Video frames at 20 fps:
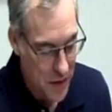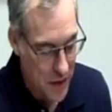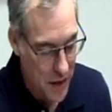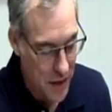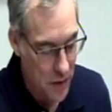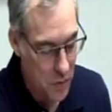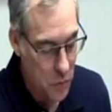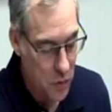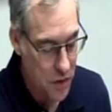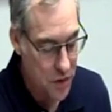
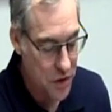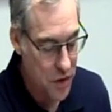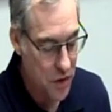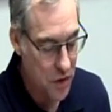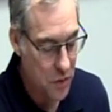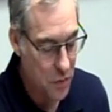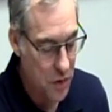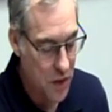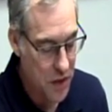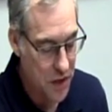And what
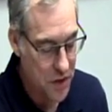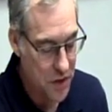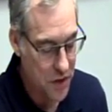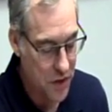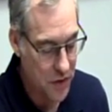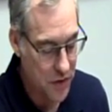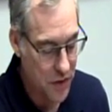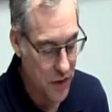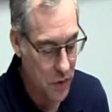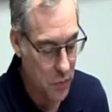General
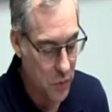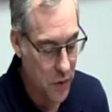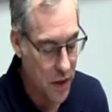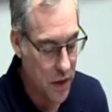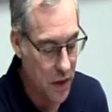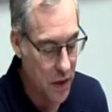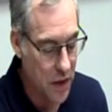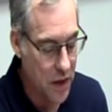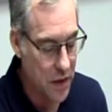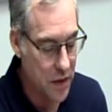Washington said,
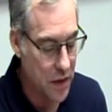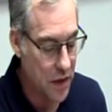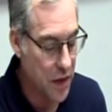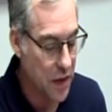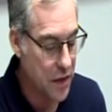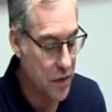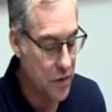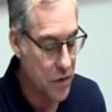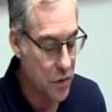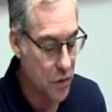we ought
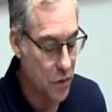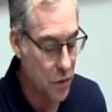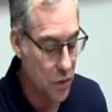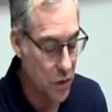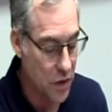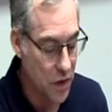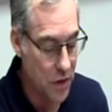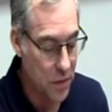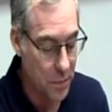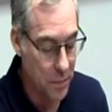not to
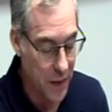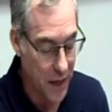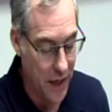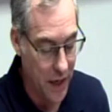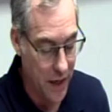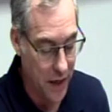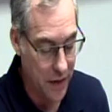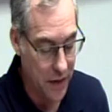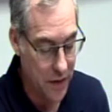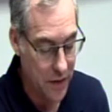look
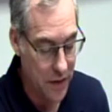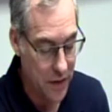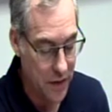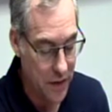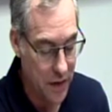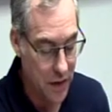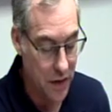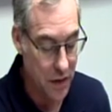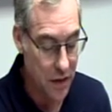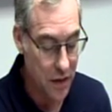back
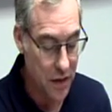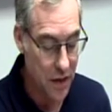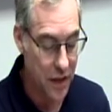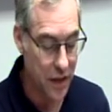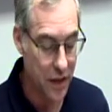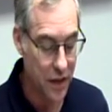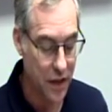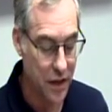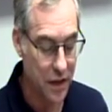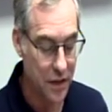
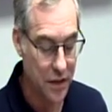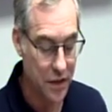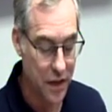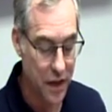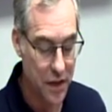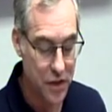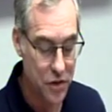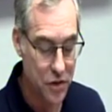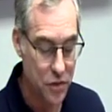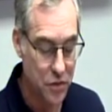unless,
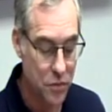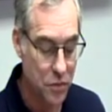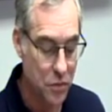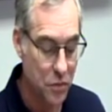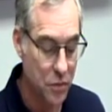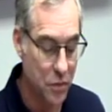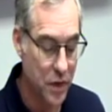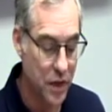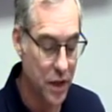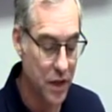unless
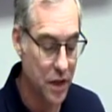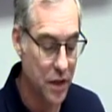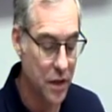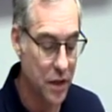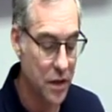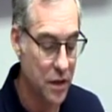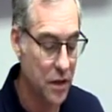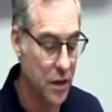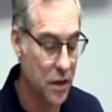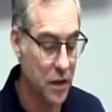
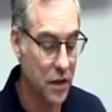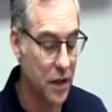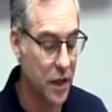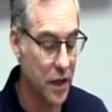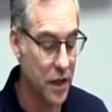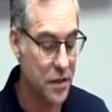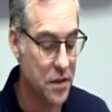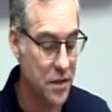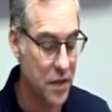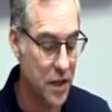we
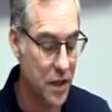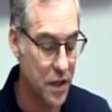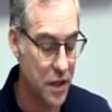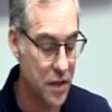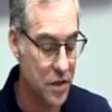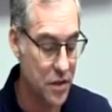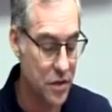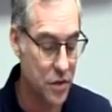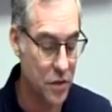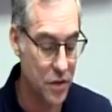unless it
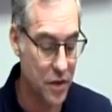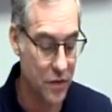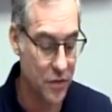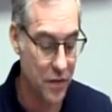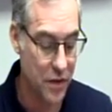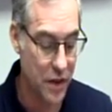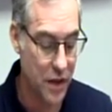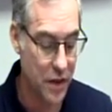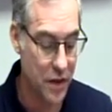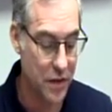is to
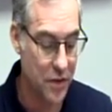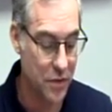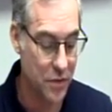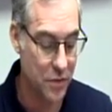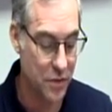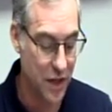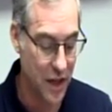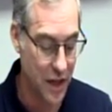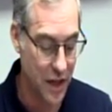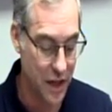derive
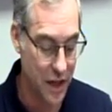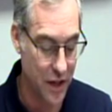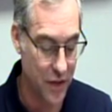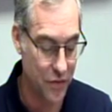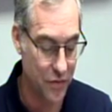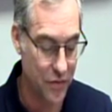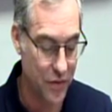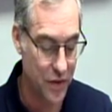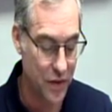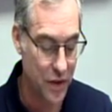
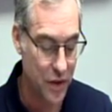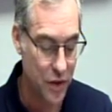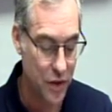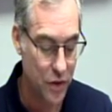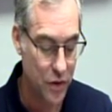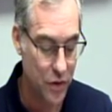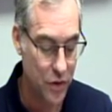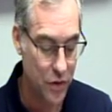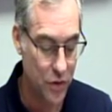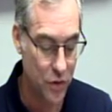
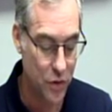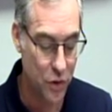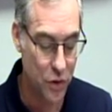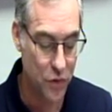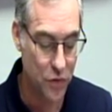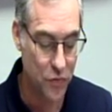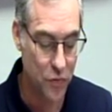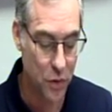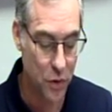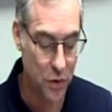
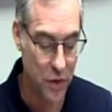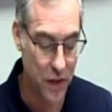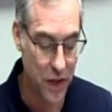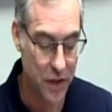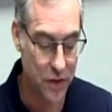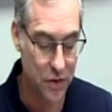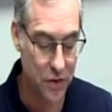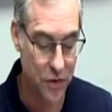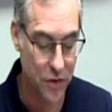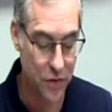useful
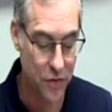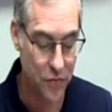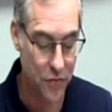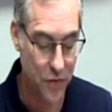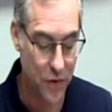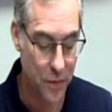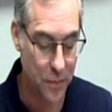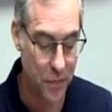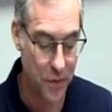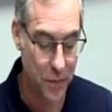lessons
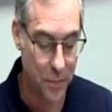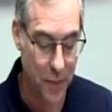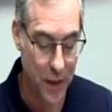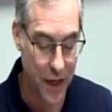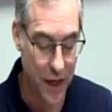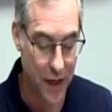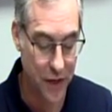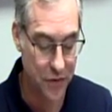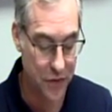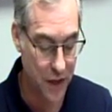from the
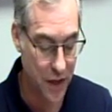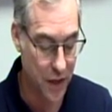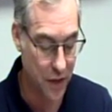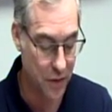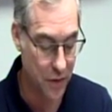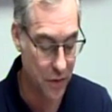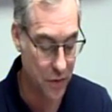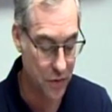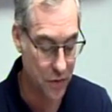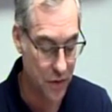past
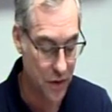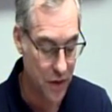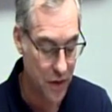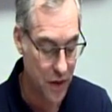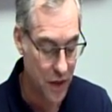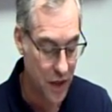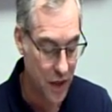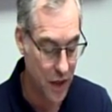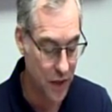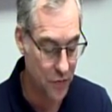errors
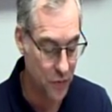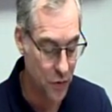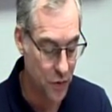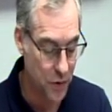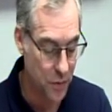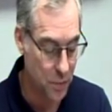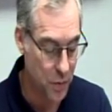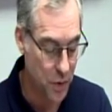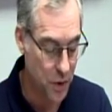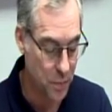and for
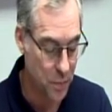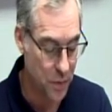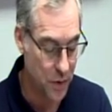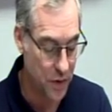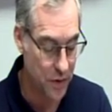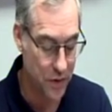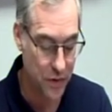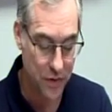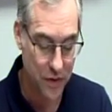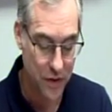the
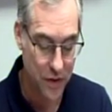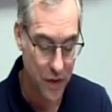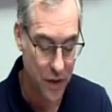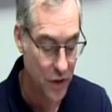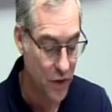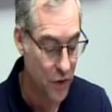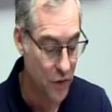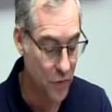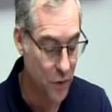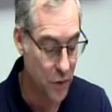purpose
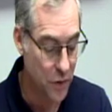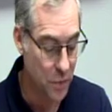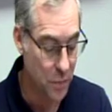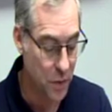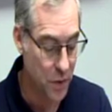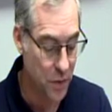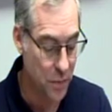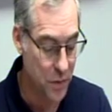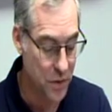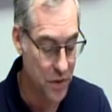for the
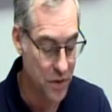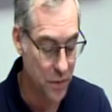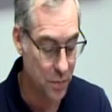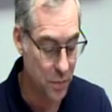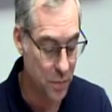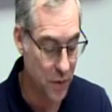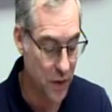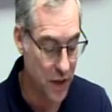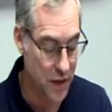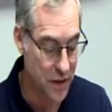purpose of
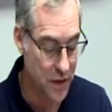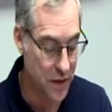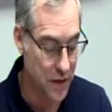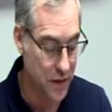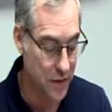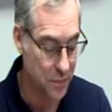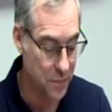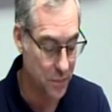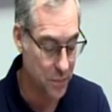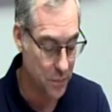pro,
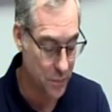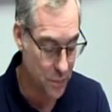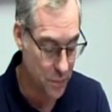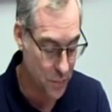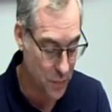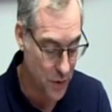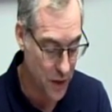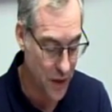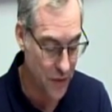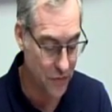uh,
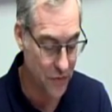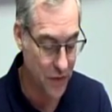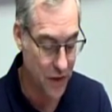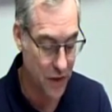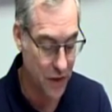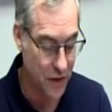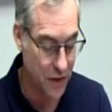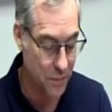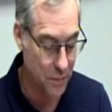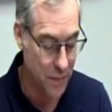
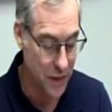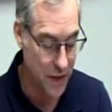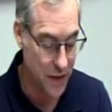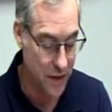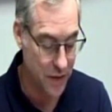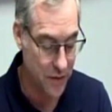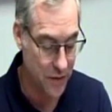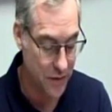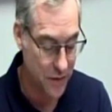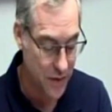profiting
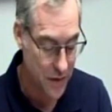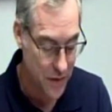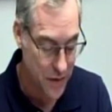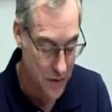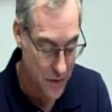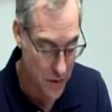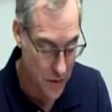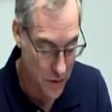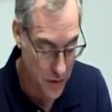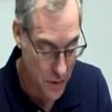by
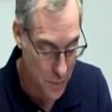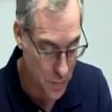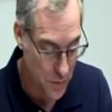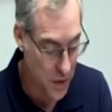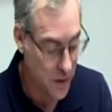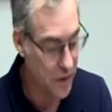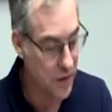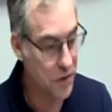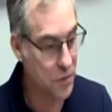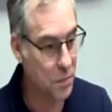dearly
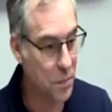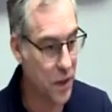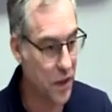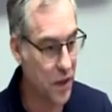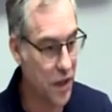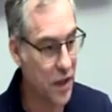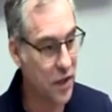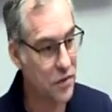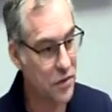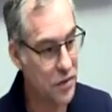broad
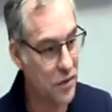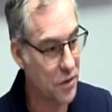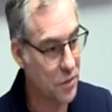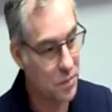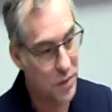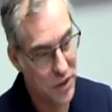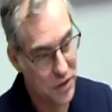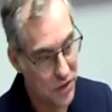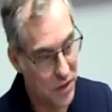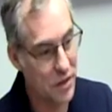experience so
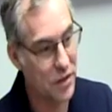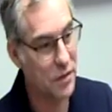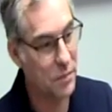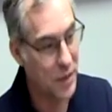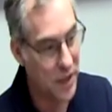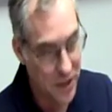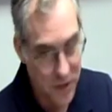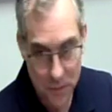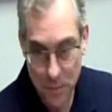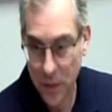basically
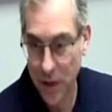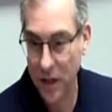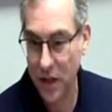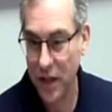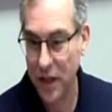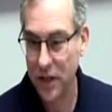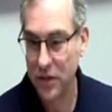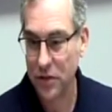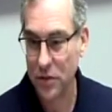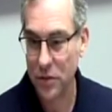by
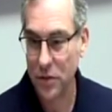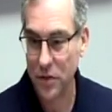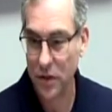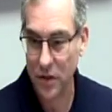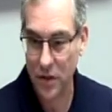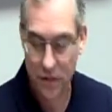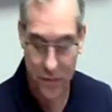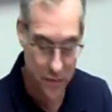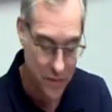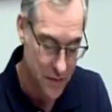experience
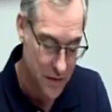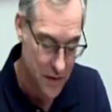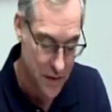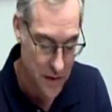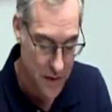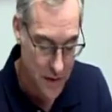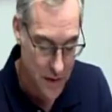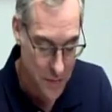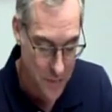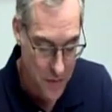or
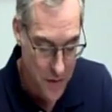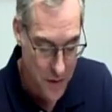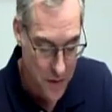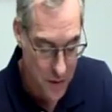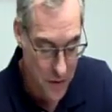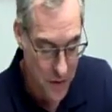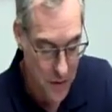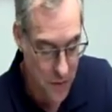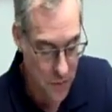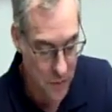
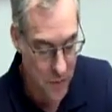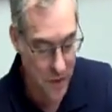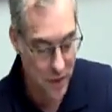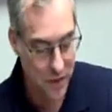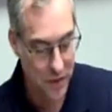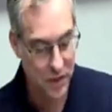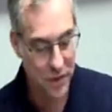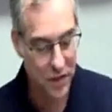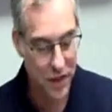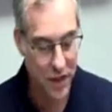or you want
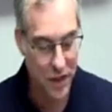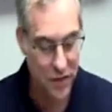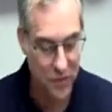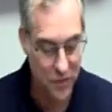to think